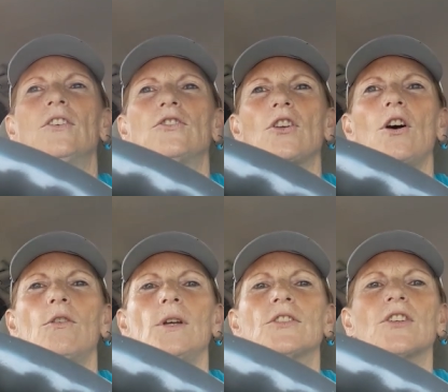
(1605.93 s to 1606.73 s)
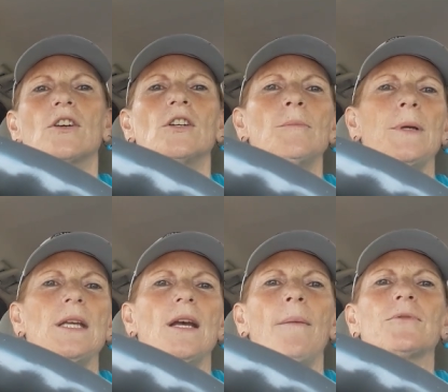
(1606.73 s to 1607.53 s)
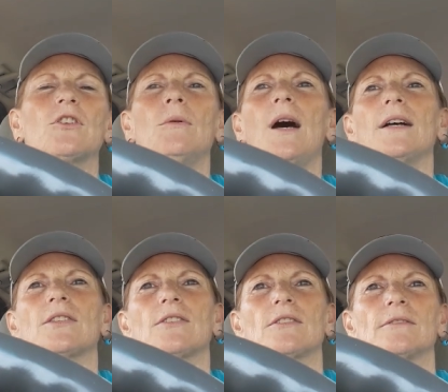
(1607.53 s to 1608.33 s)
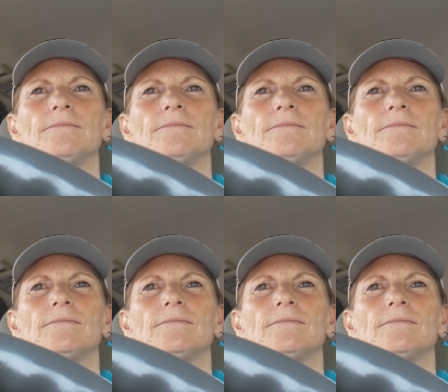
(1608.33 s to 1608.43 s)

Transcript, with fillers: So it's going to be up to us.